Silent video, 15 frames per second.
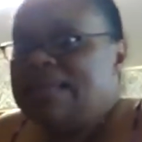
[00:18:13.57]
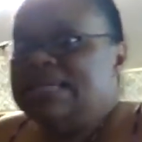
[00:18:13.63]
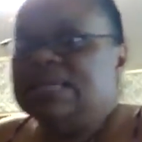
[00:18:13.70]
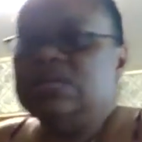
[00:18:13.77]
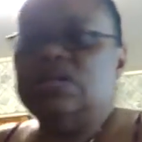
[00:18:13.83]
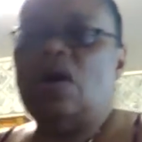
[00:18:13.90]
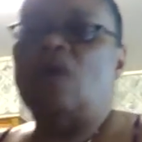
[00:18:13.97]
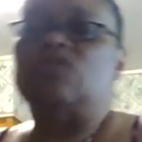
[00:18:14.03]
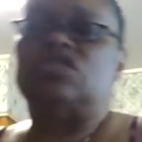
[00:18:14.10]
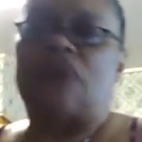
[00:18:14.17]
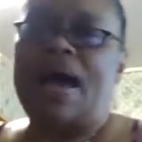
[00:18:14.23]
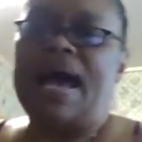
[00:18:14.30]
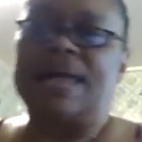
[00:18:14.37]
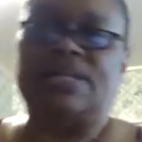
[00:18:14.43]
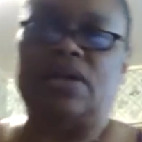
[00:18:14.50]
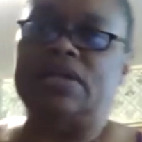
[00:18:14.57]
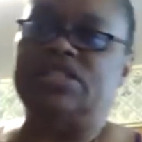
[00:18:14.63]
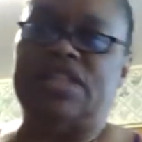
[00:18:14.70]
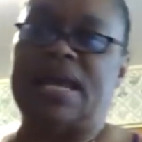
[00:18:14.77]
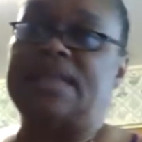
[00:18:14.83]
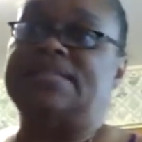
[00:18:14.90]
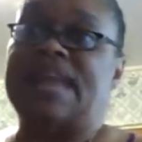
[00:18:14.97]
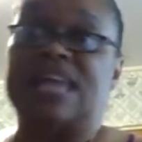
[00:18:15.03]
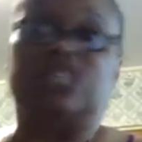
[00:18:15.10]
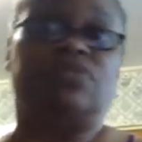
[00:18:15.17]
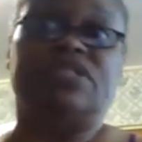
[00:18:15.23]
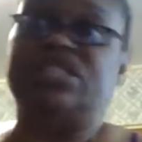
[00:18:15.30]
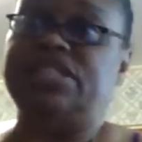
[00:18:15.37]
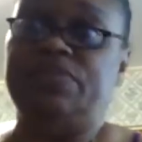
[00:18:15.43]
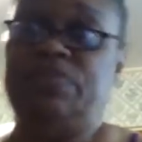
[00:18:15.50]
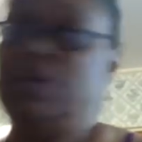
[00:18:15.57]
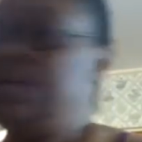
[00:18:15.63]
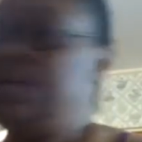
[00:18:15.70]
I didn't know. So I had to, that's when she